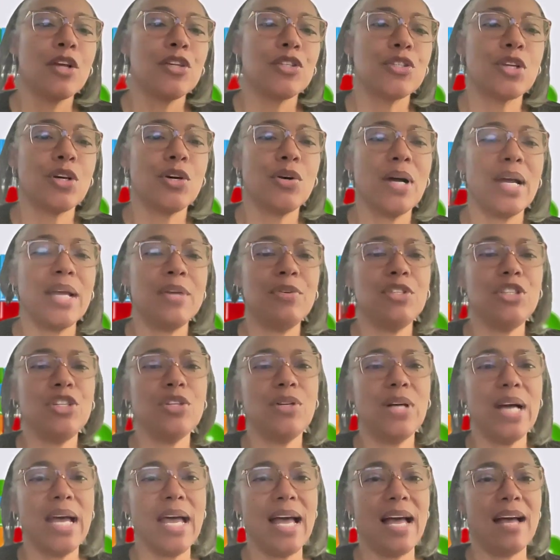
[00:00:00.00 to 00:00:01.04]
So
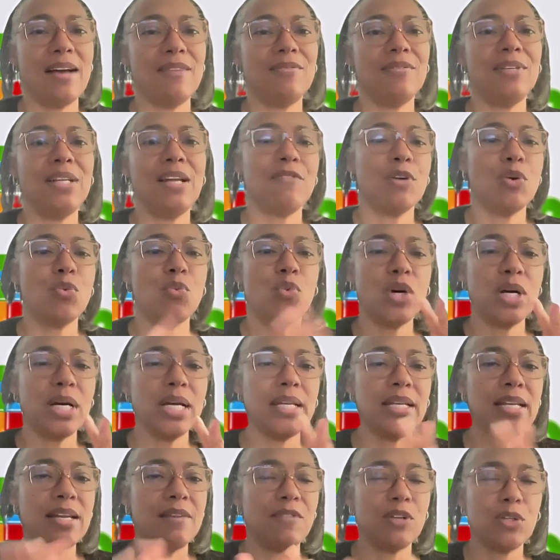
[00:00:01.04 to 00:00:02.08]
you'll have level
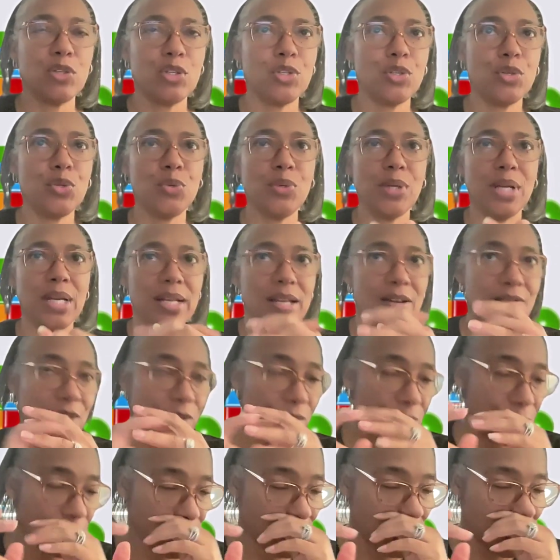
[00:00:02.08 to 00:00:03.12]
1, level 2, and
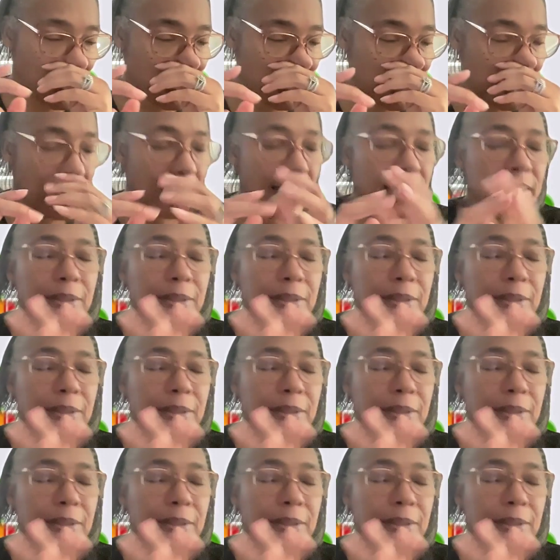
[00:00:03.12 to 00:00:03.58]
level 3